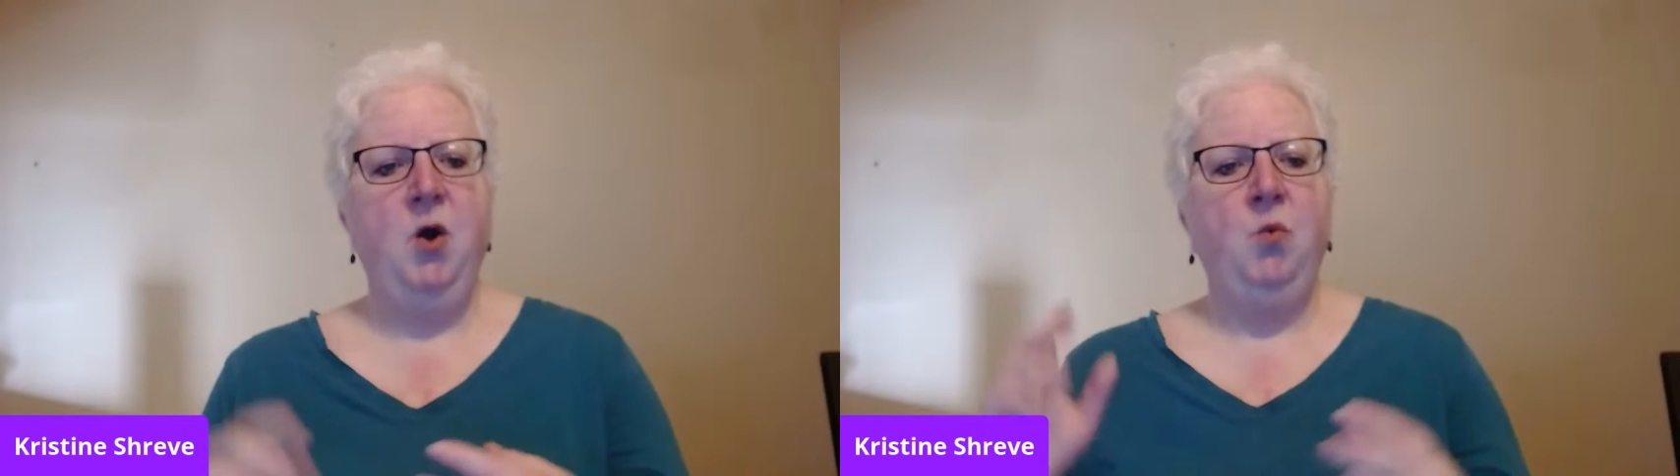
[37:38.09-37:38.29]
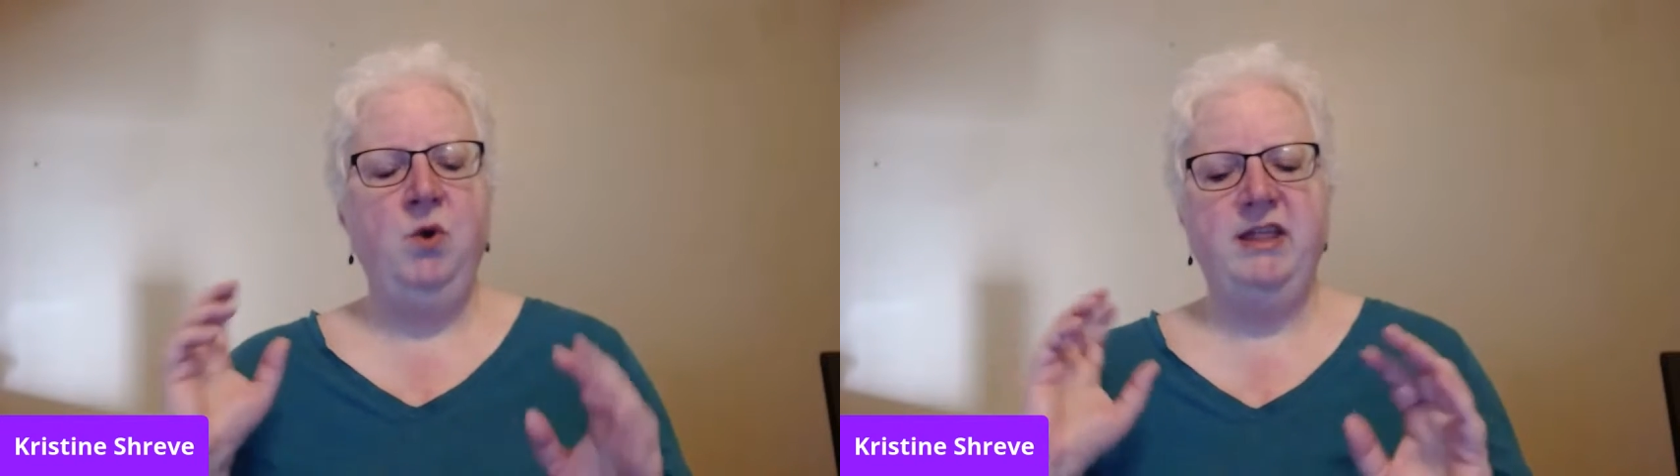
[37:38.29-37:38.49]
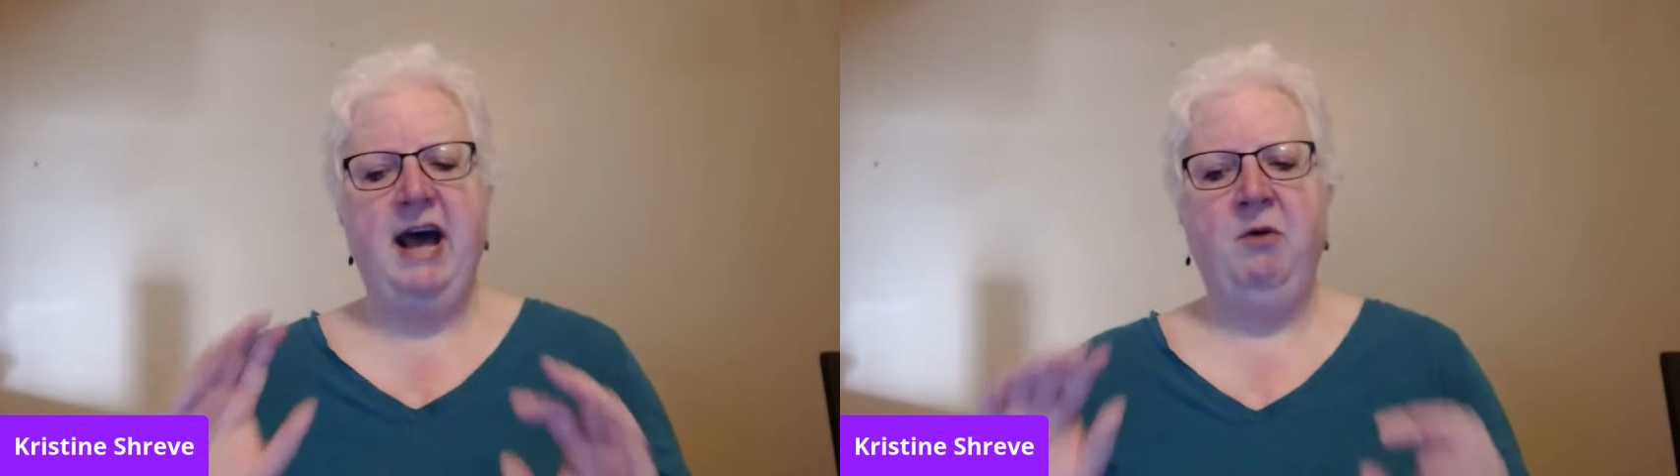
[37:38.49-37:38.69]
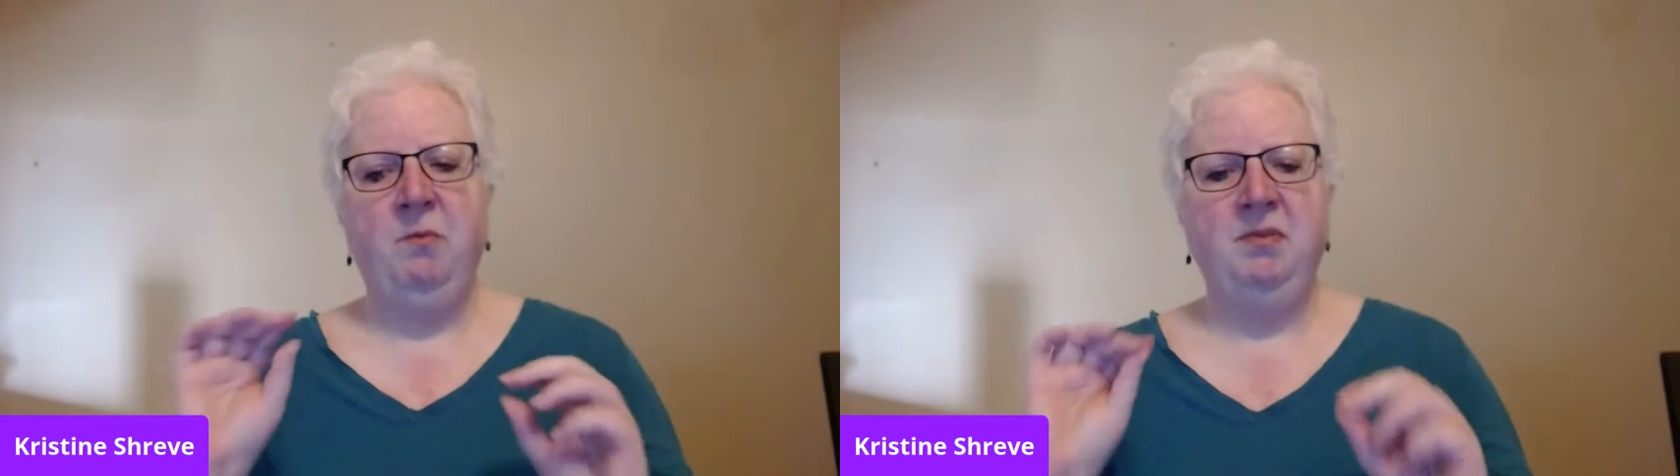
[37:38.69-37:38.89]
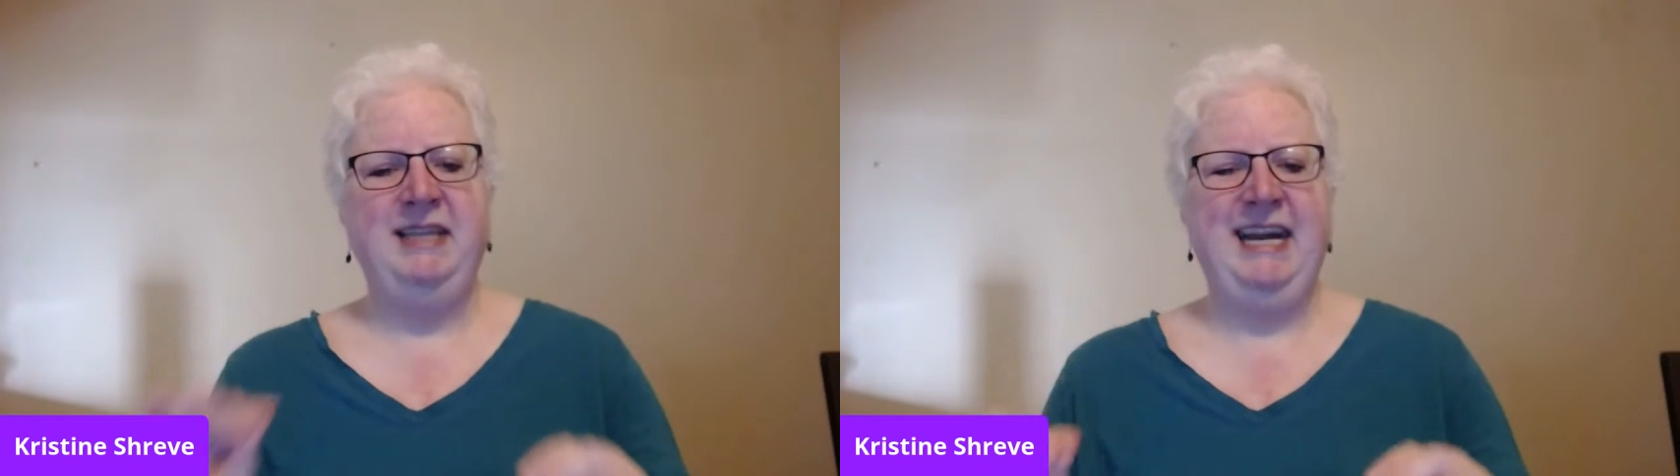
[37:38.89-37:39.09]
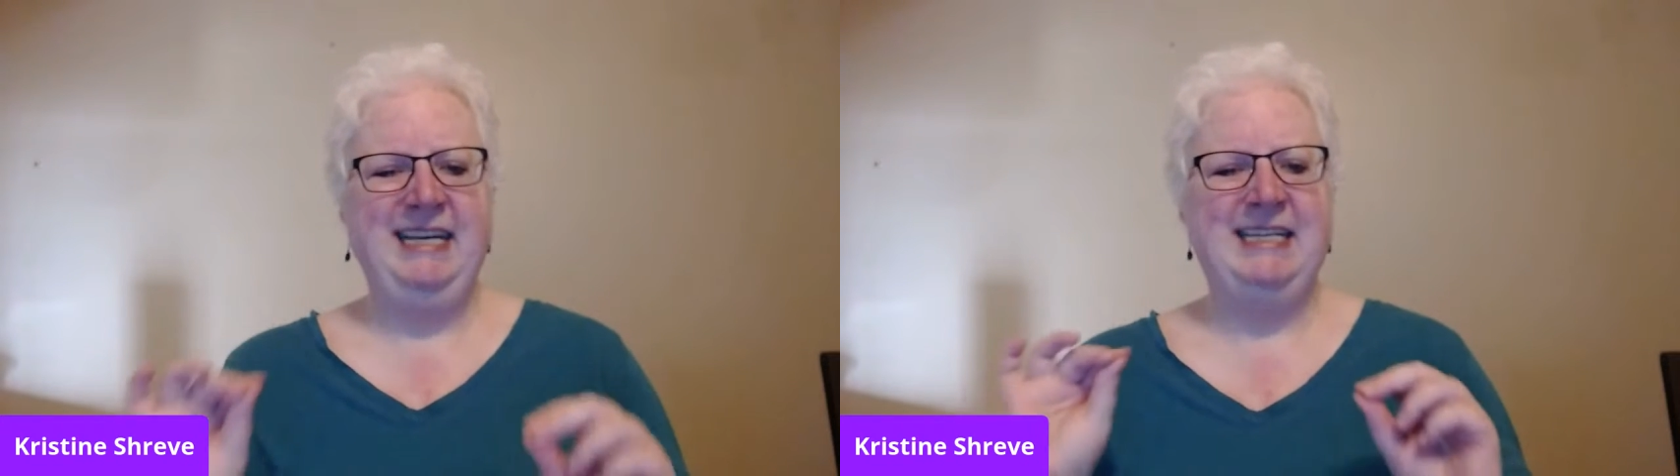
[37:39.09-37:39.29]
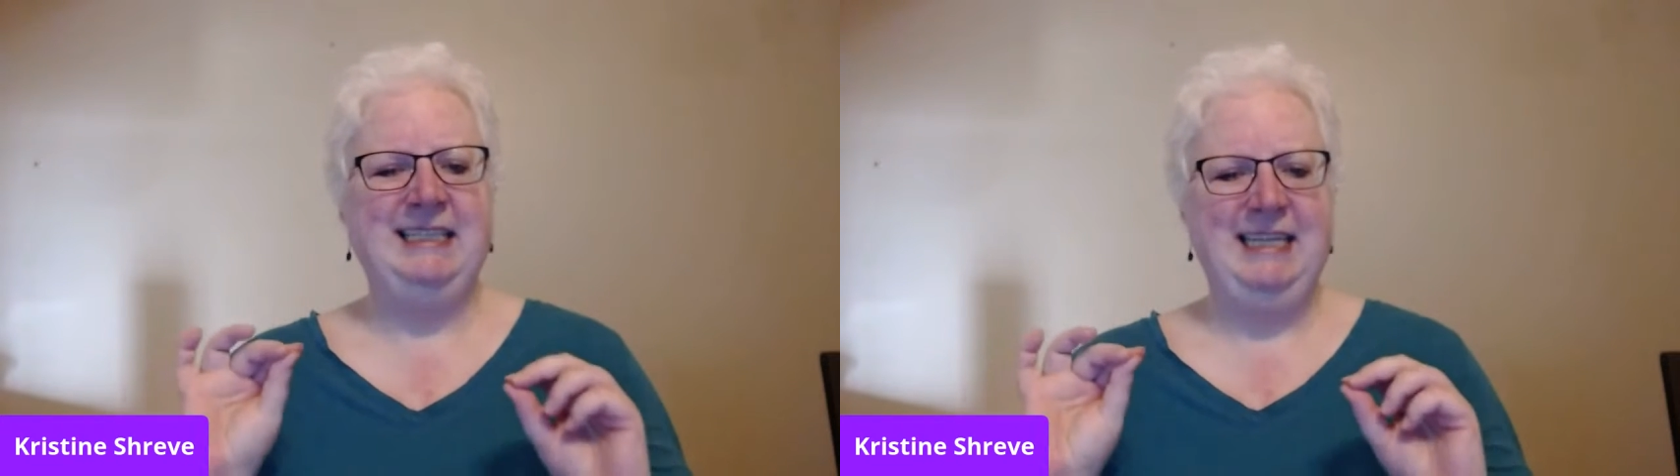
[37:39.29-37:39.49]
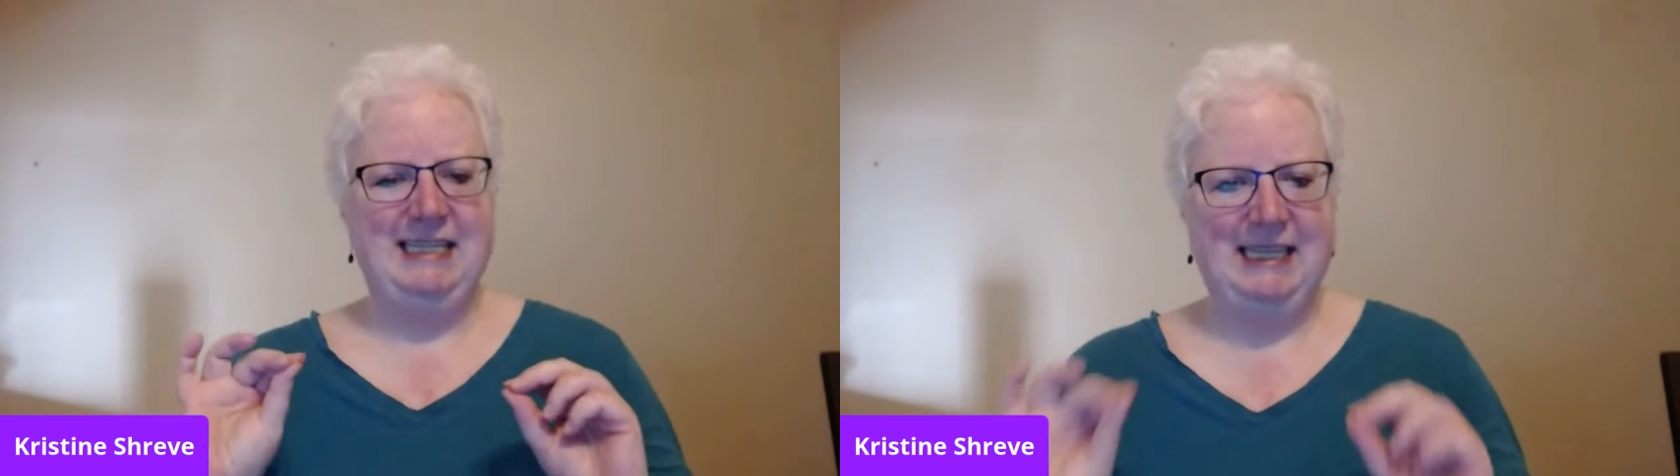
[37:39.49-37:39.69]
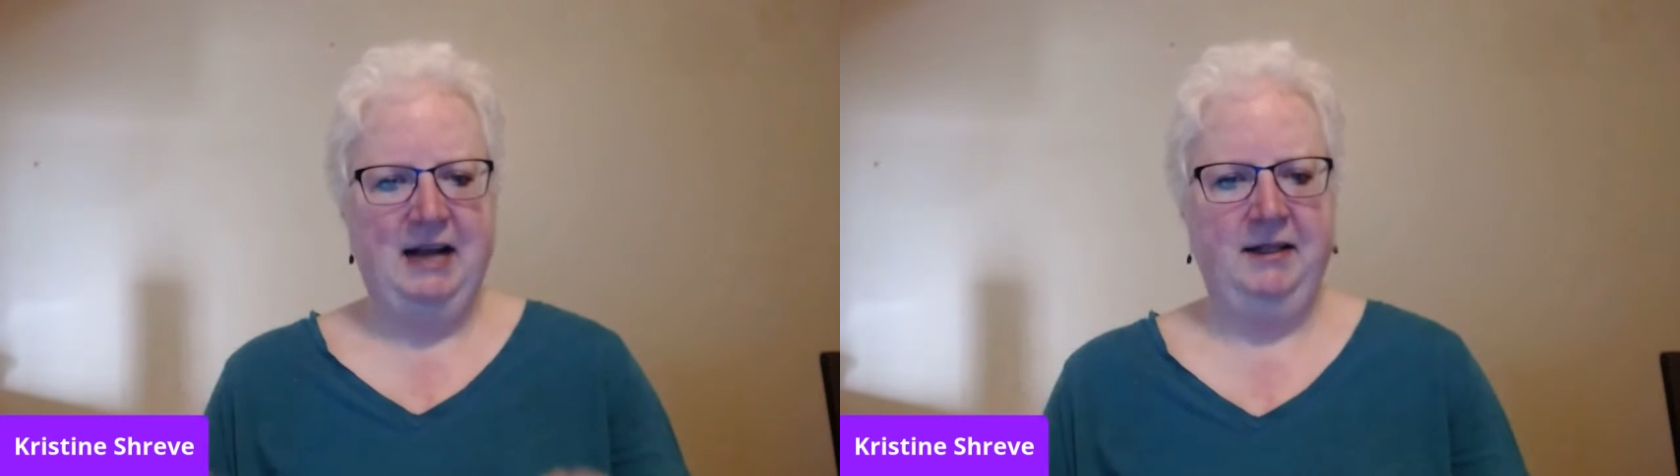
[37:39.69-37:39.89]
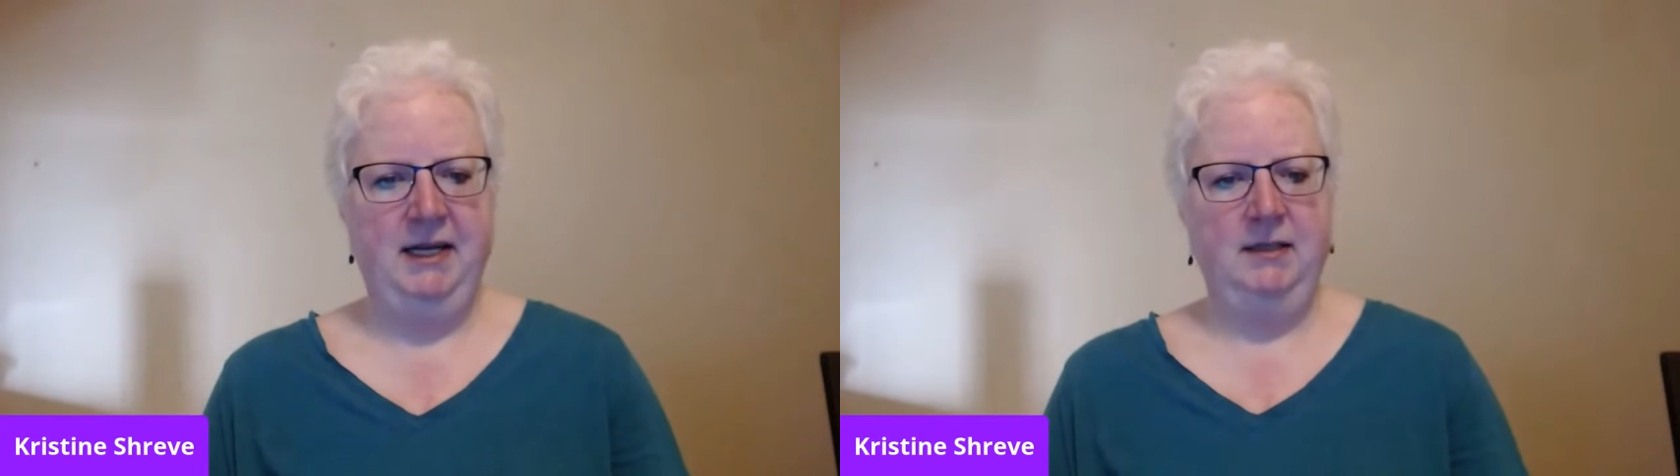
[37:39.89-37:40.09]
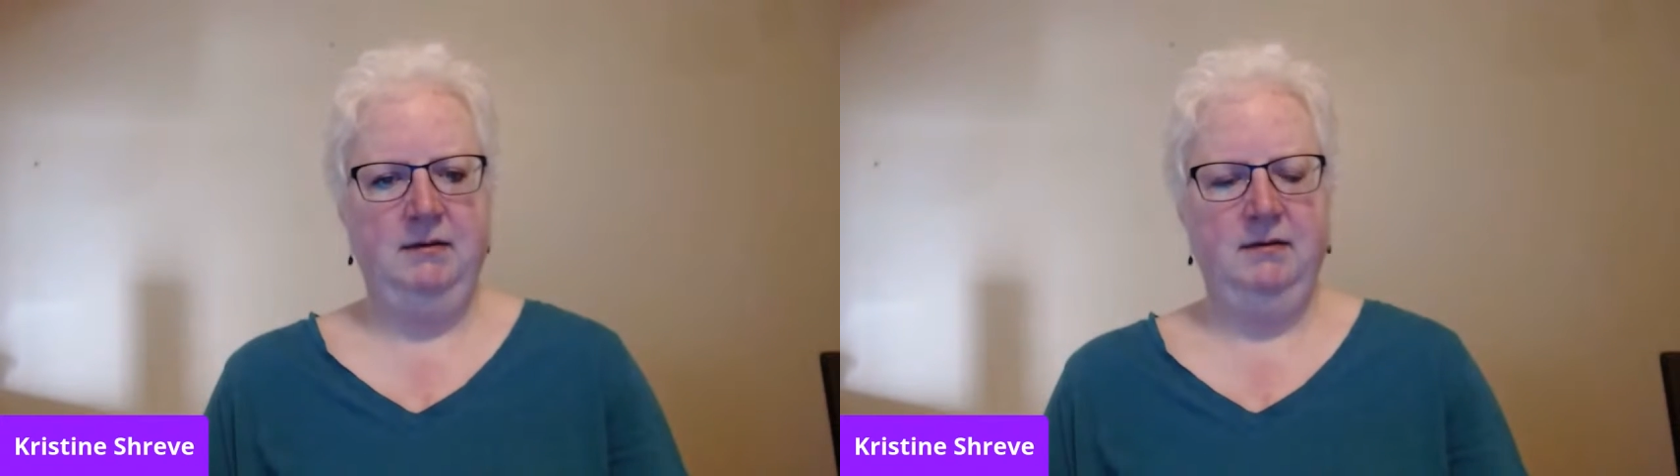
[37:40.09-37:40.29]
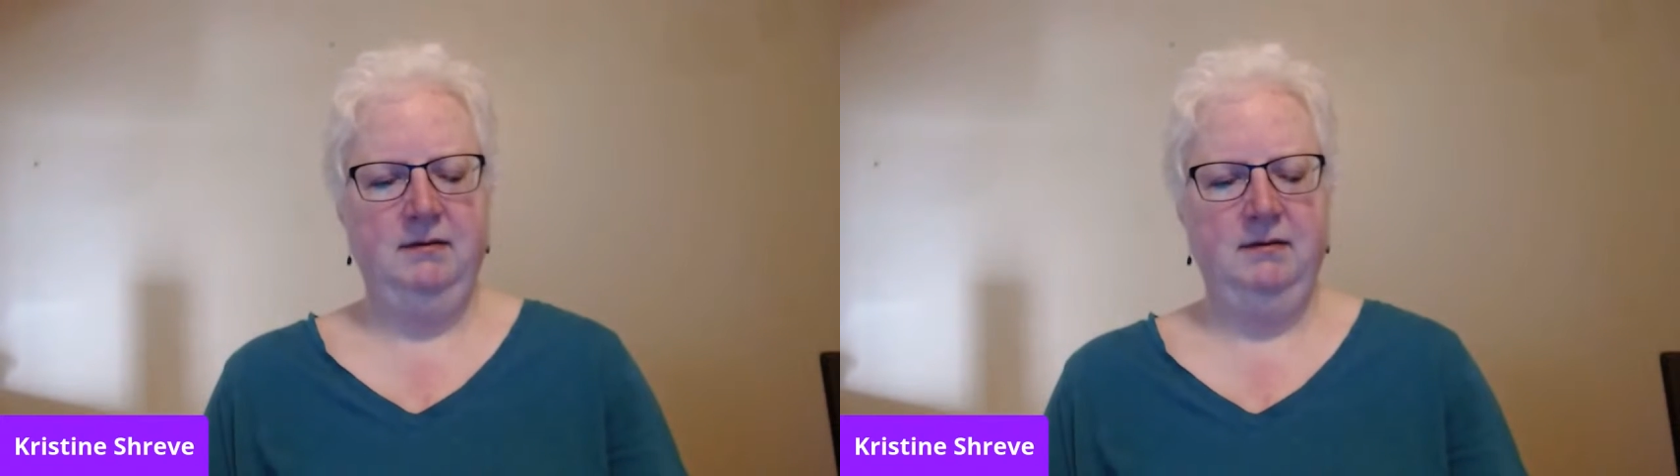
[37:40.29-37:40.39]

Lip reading: without blatantly selling.